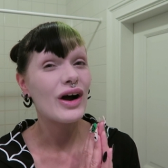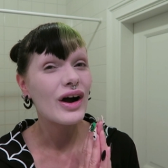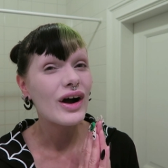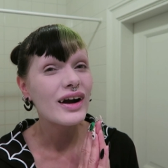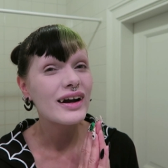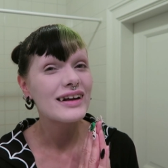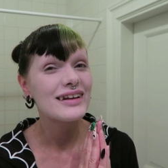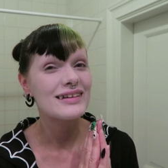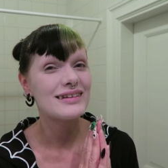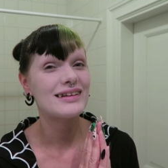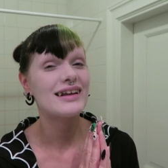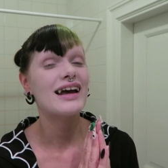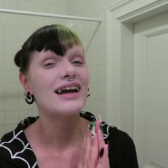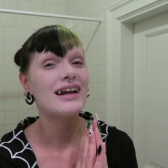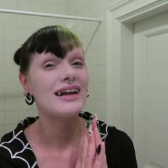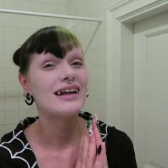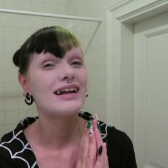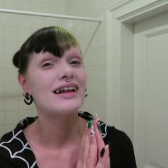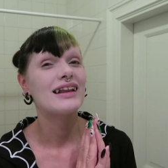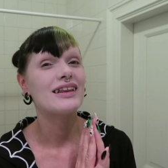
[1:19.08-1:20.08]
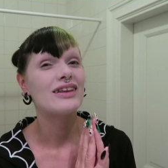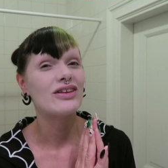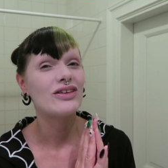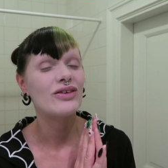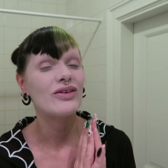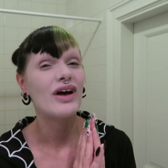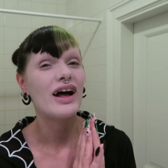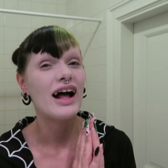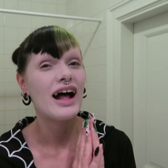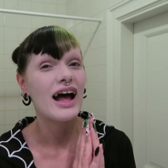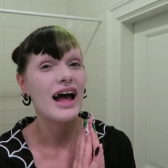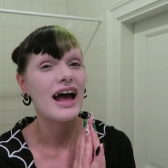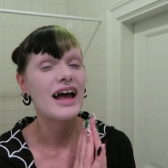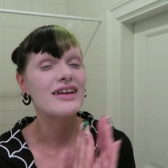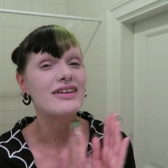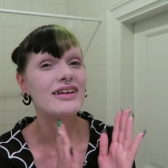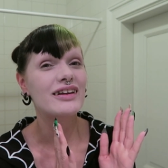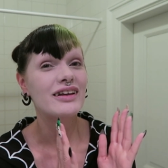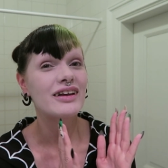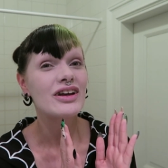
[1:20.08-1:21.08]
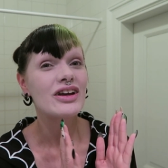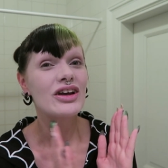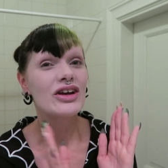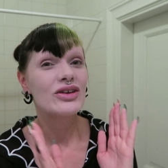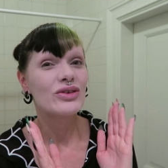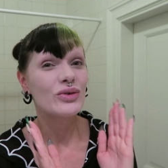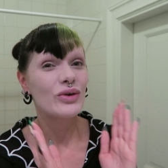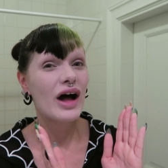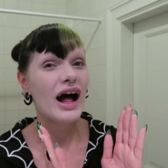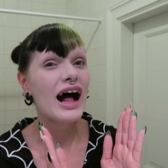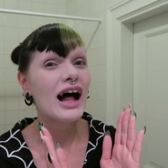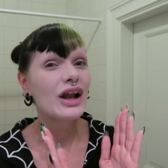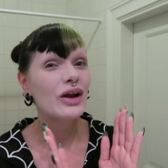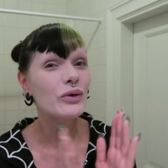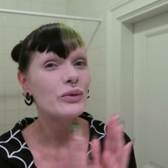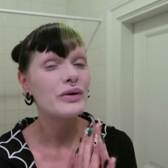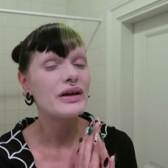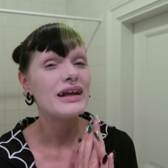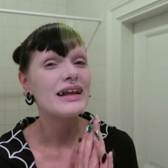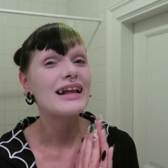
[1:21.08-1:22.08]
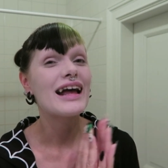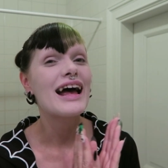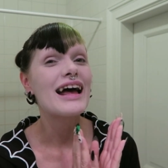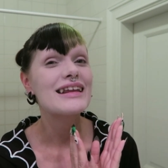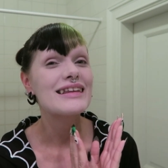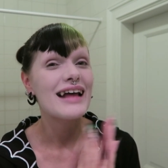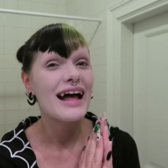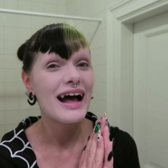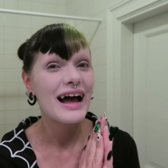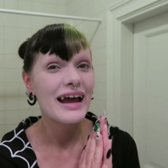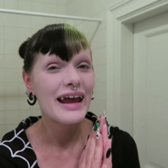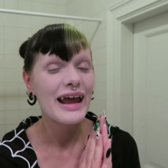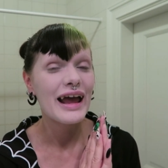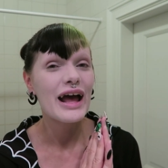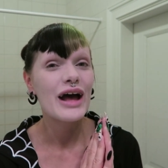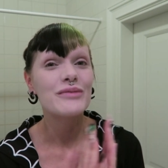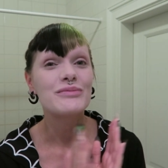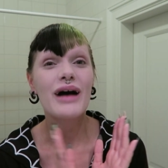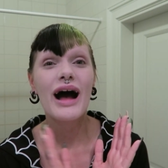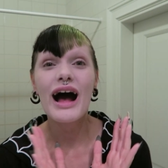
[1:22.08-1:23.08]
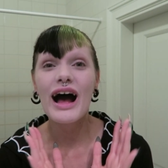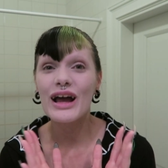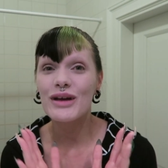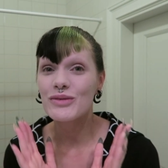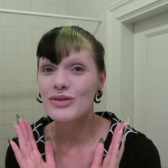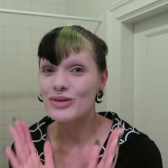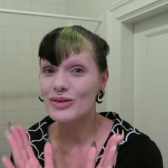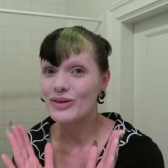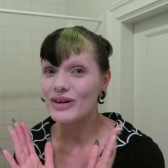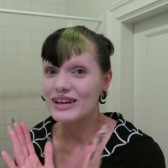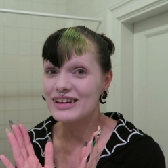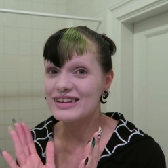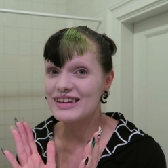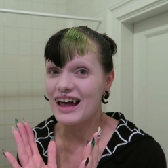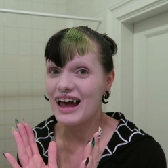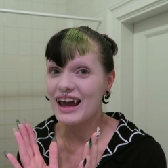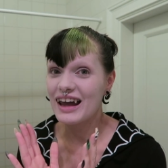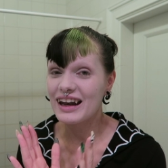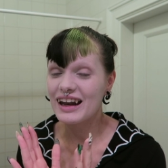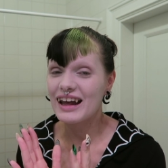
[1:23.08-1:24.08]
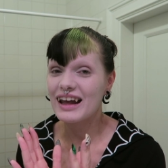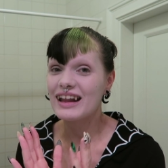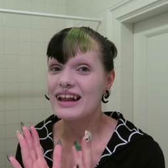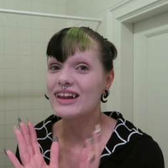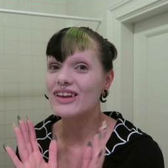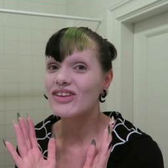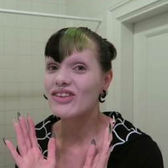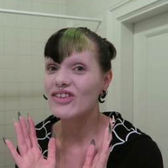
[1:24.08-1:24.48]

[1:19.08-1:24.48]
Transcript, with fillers: are excited to Halloween as I am? I'm so excited.